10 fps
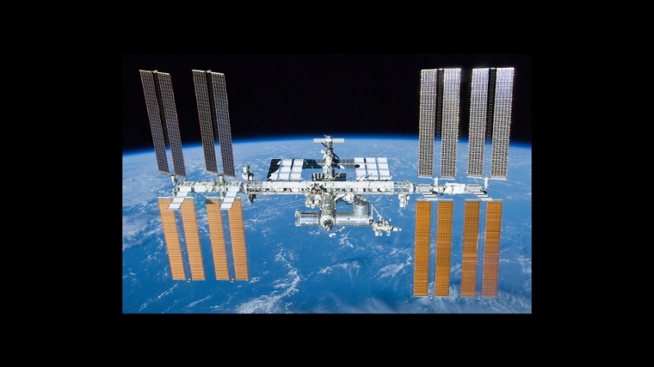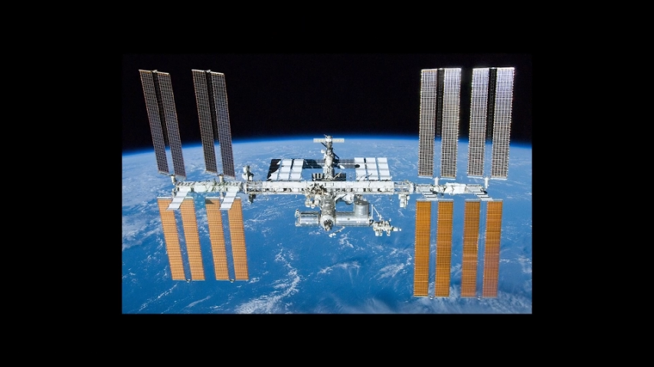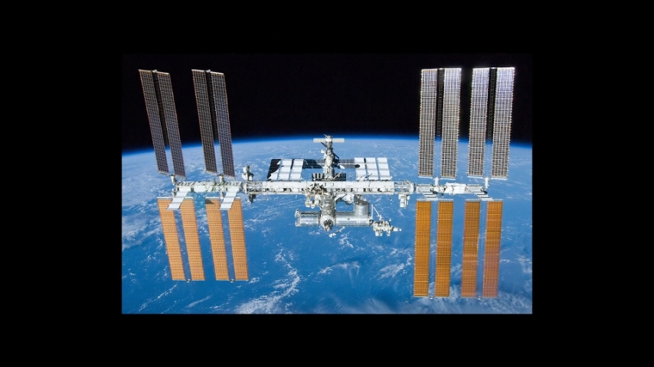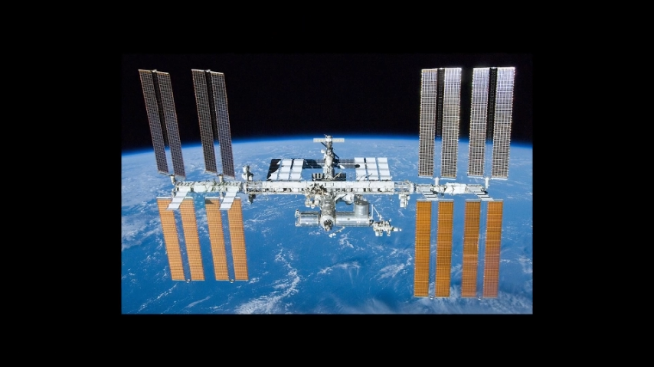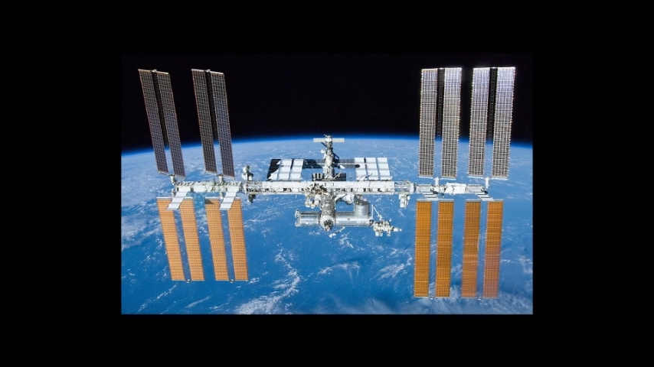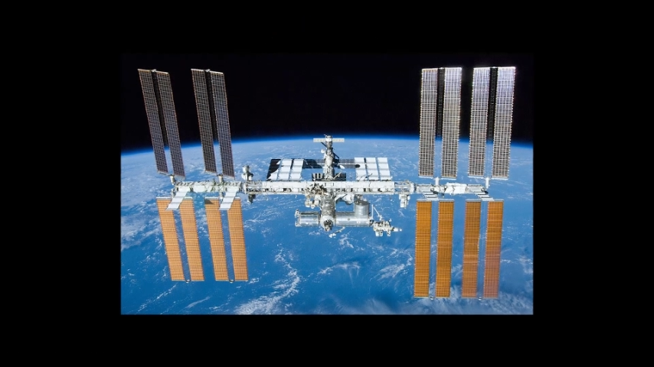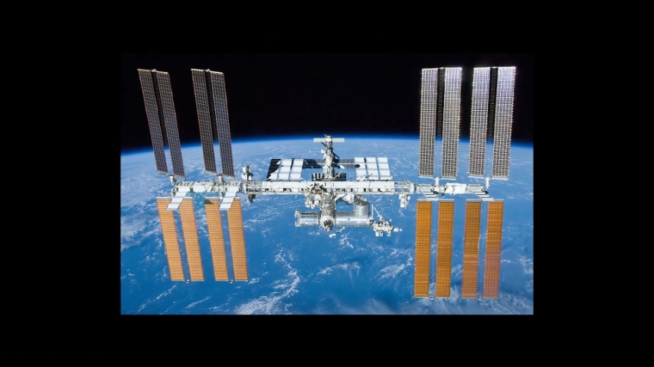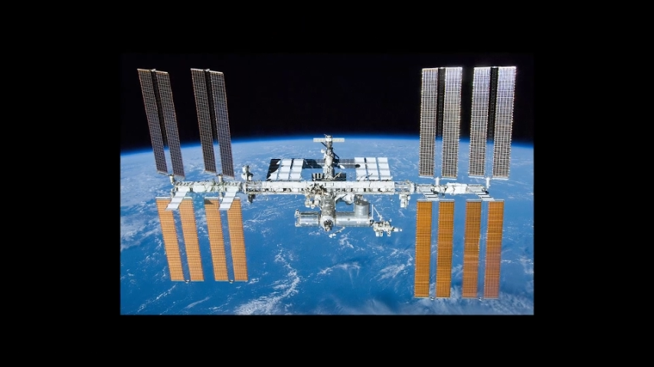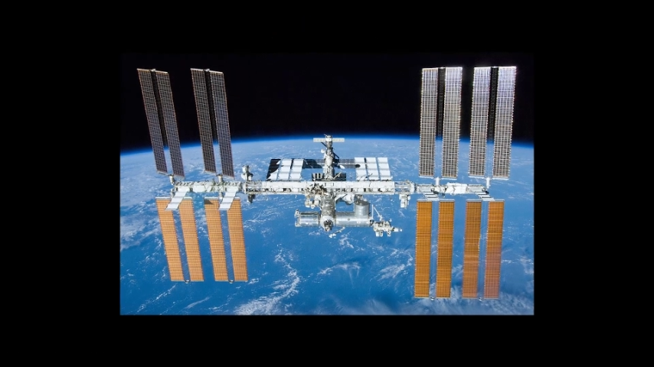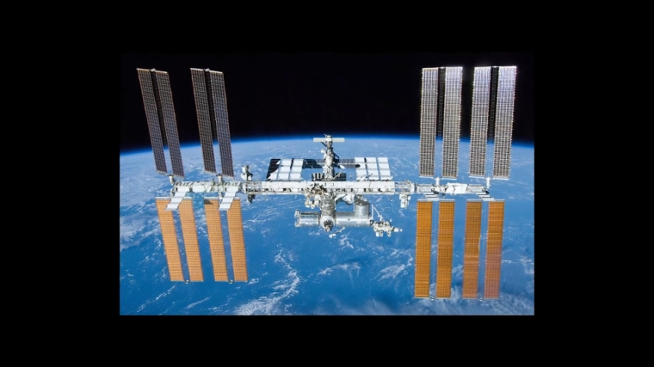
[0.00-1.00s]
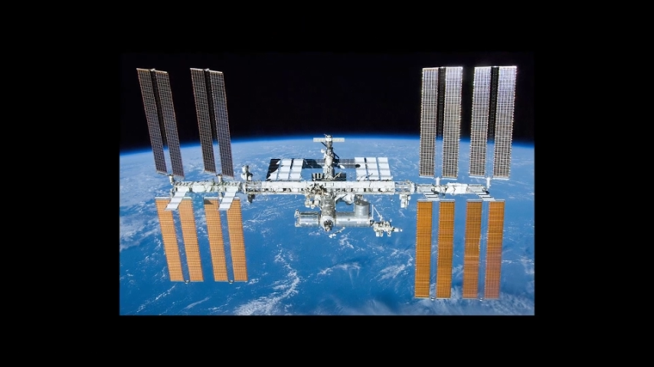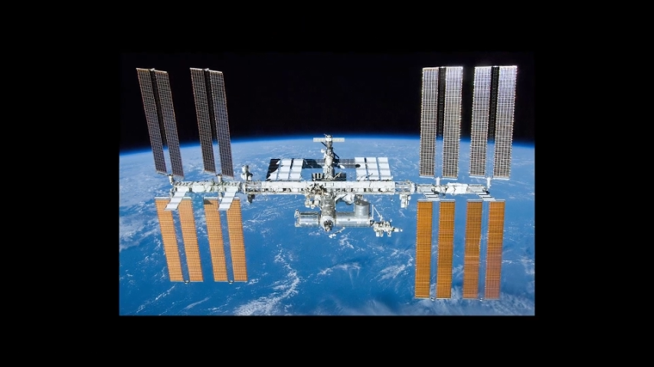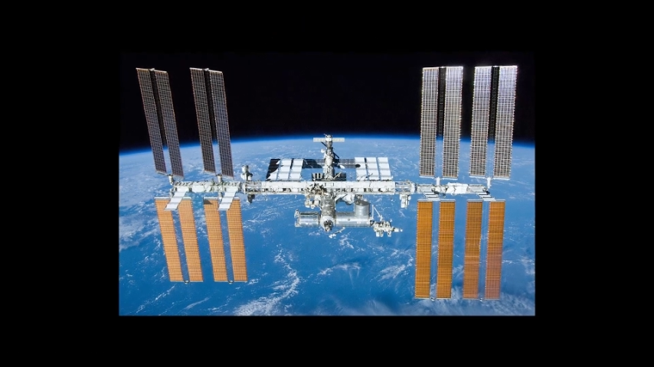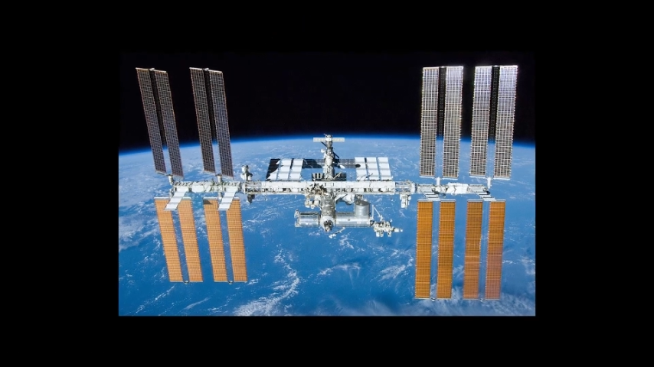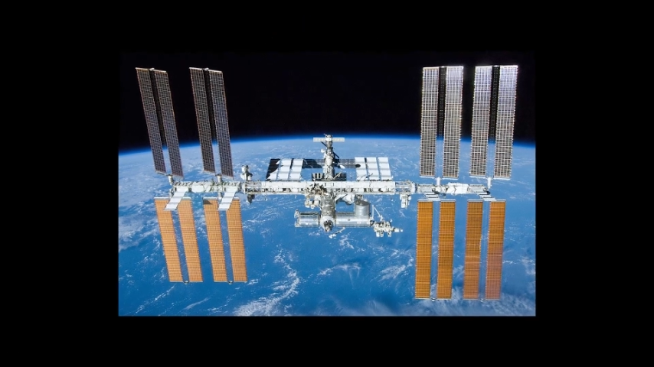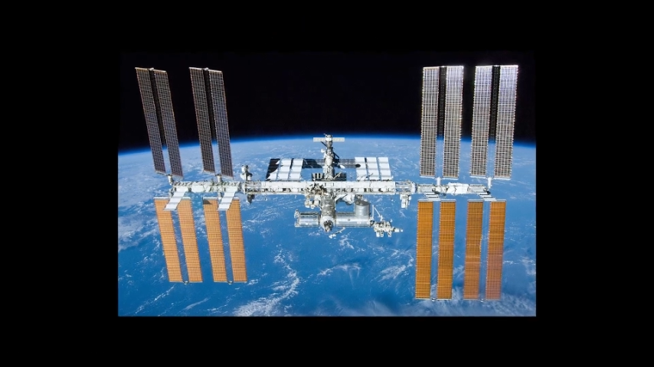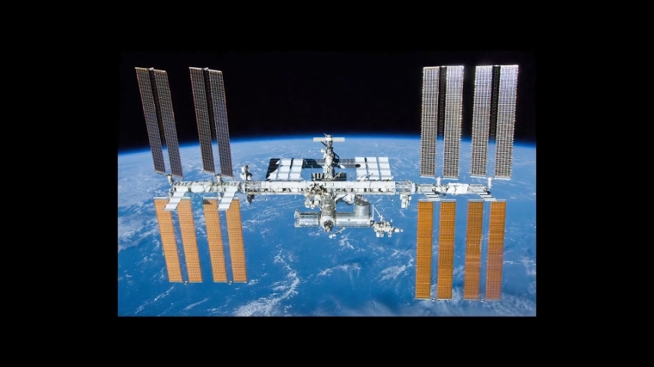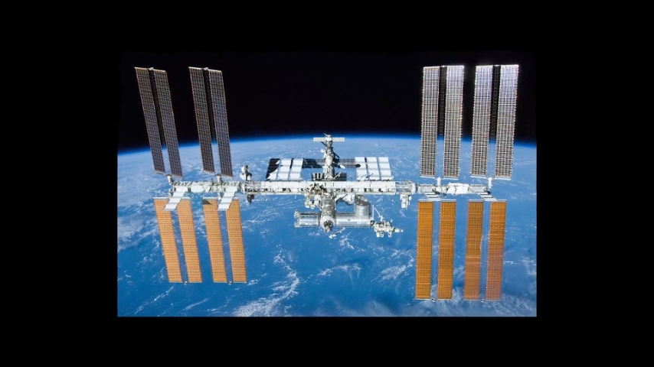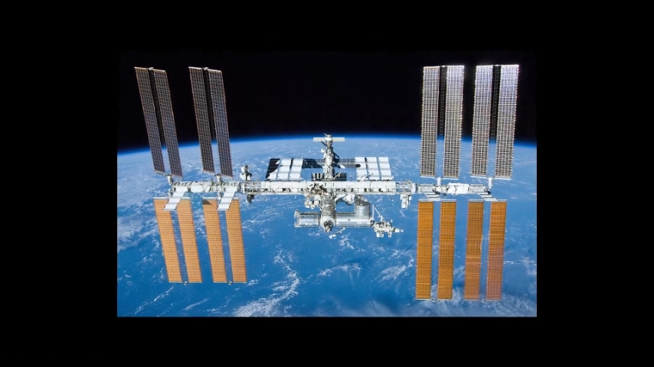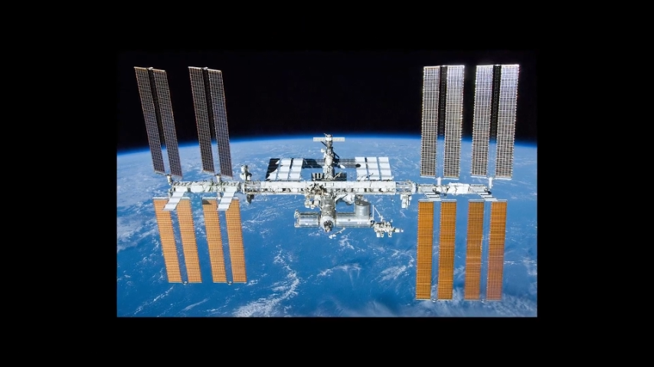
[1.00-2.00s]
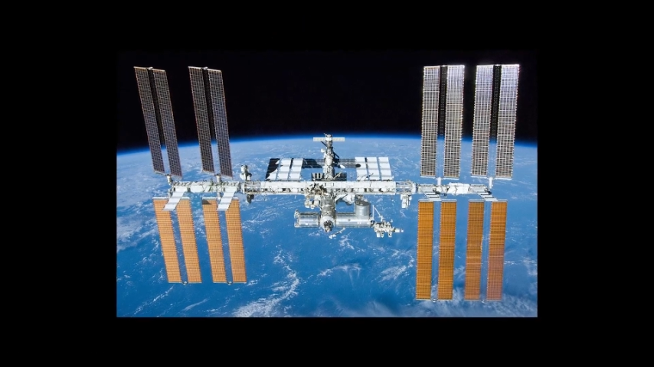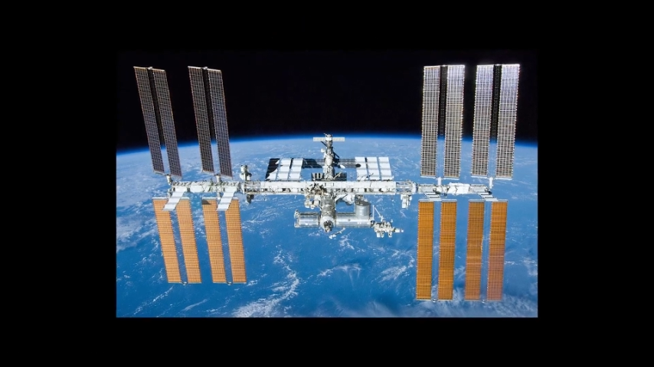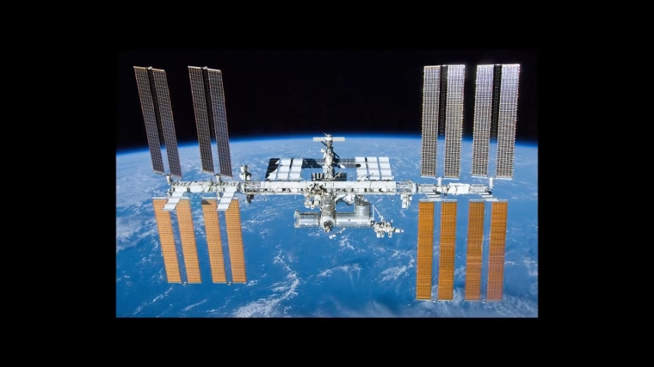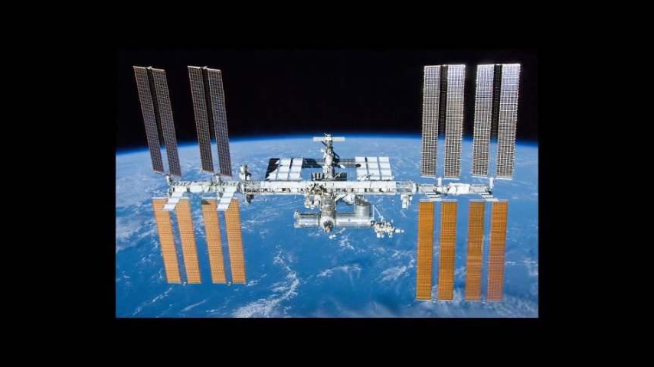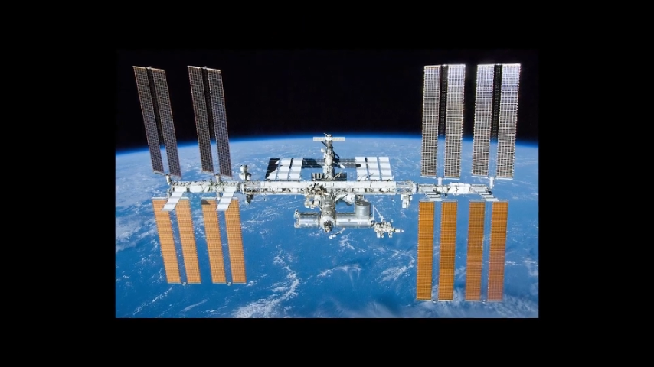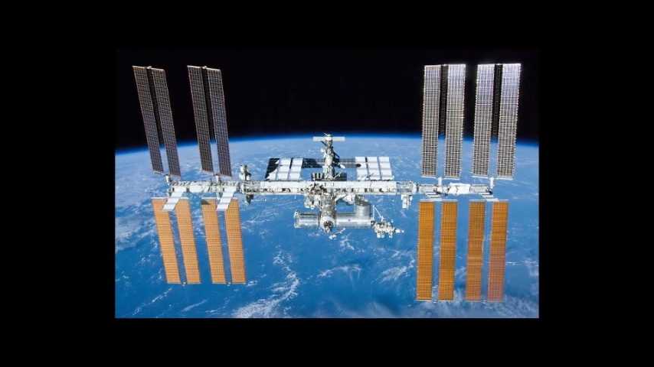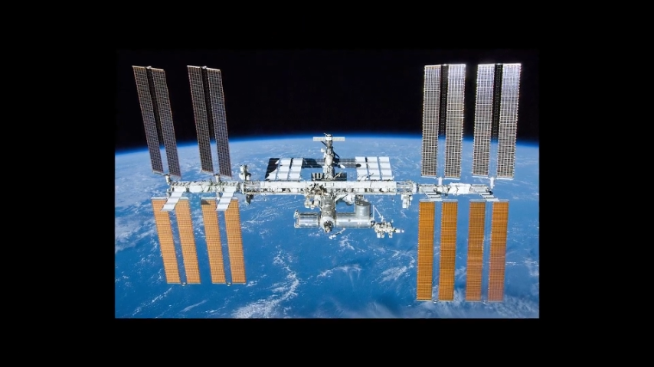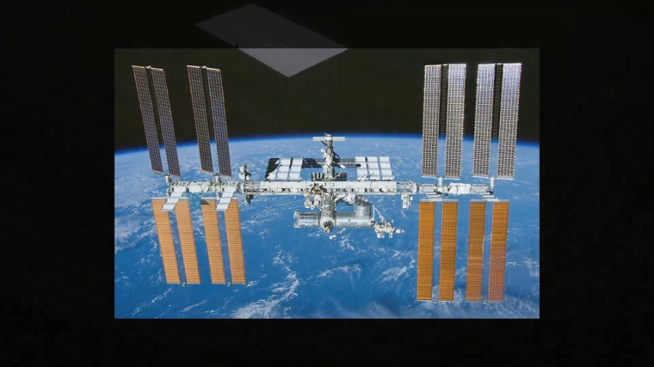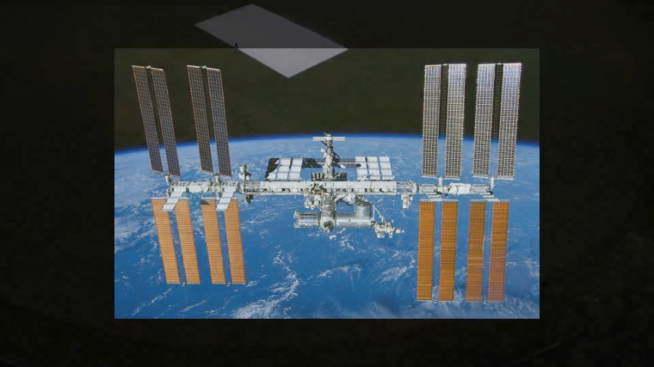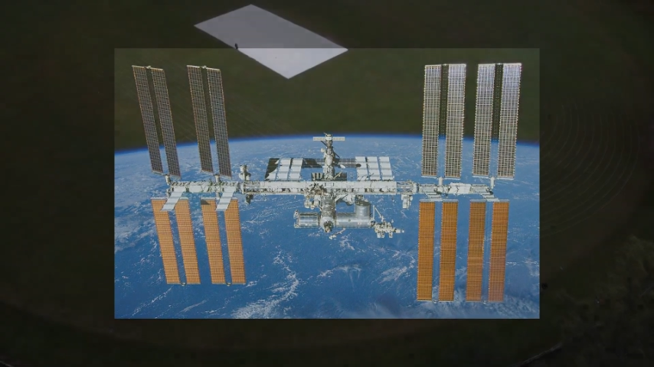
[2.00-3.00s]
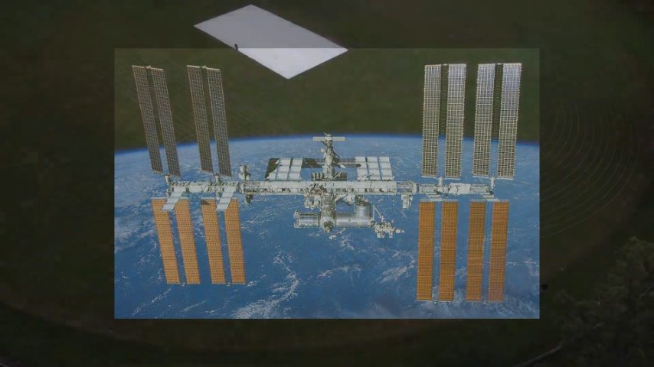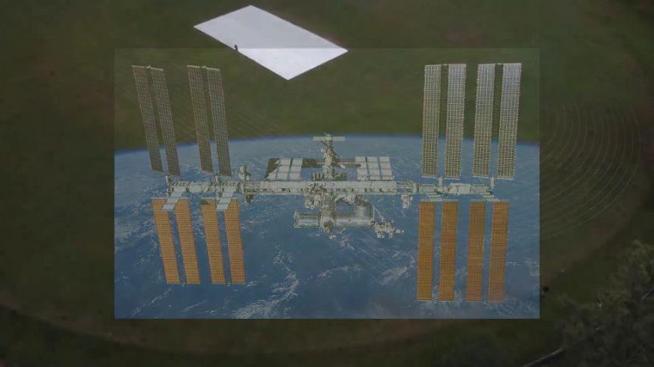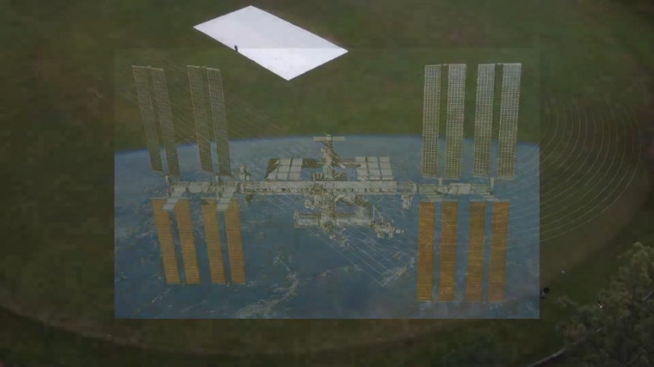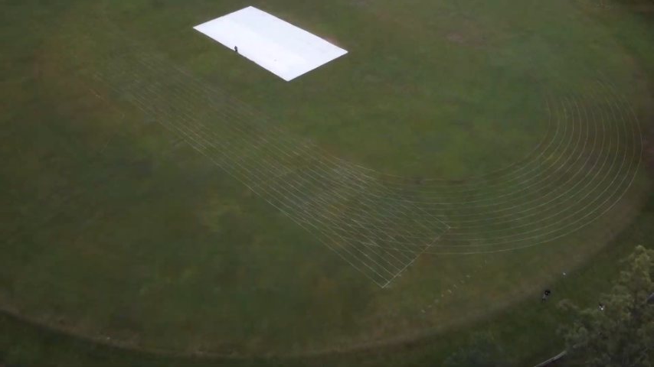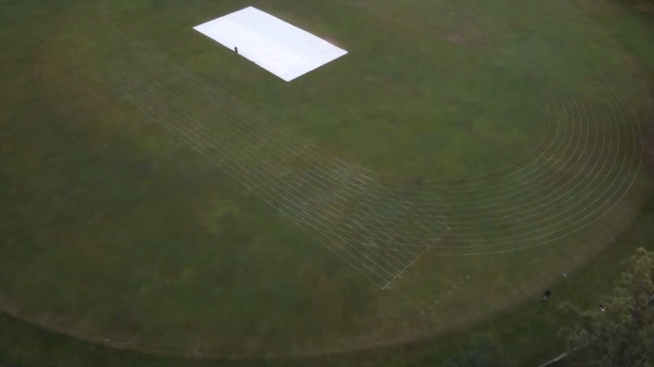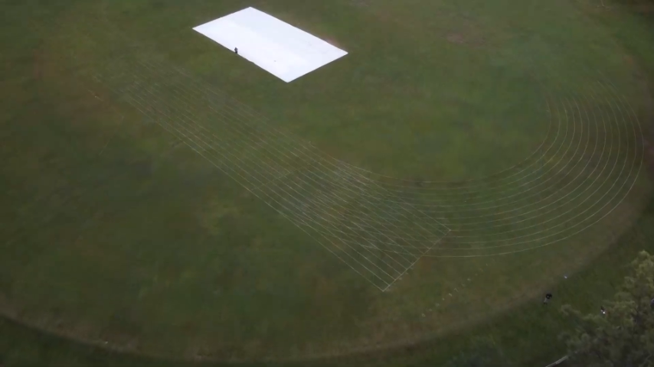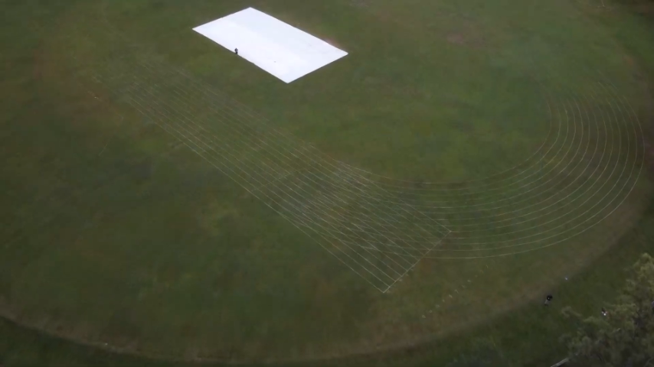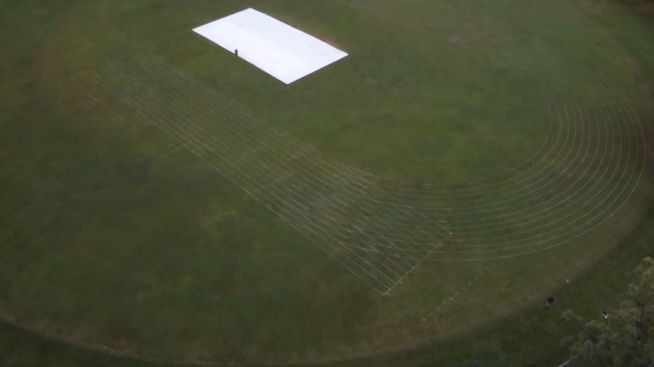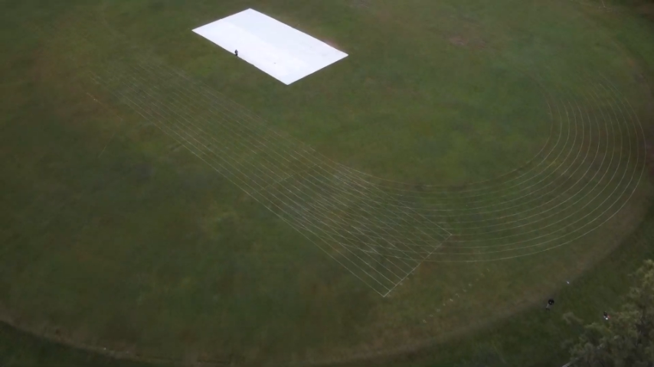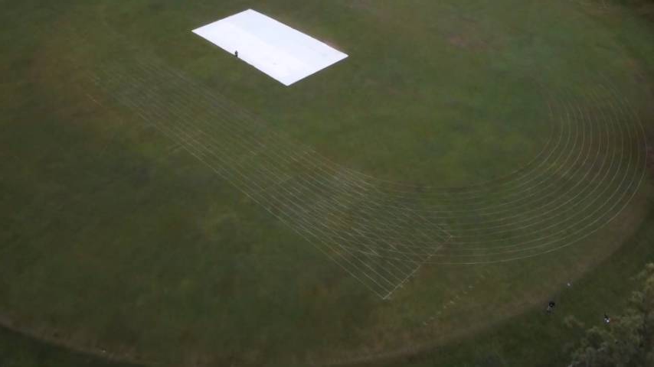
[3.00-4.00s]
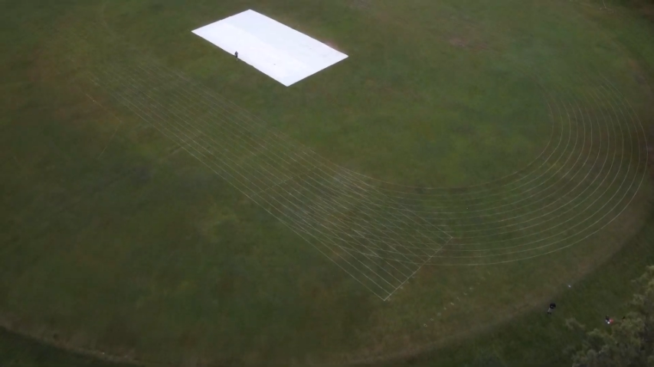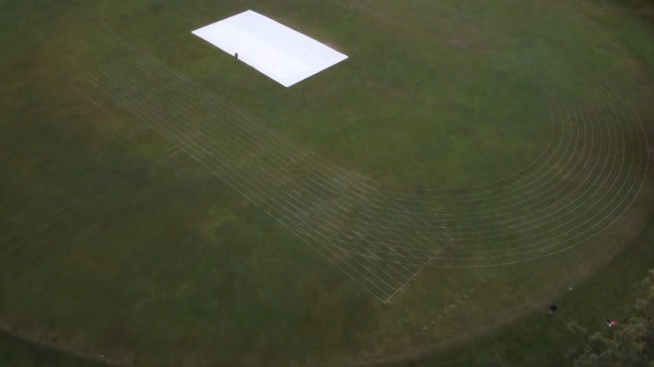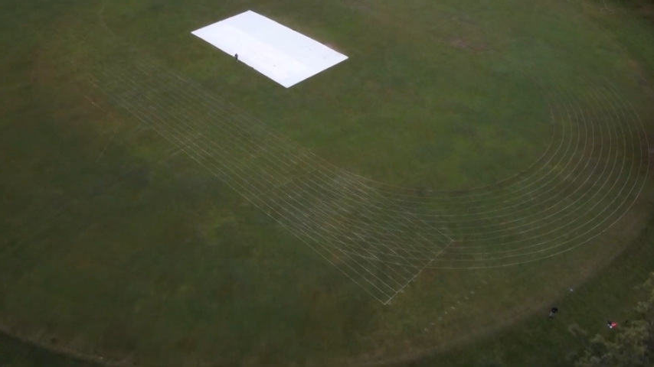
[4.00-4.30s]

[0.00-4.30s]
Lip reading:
Nobody's mouth can be seen.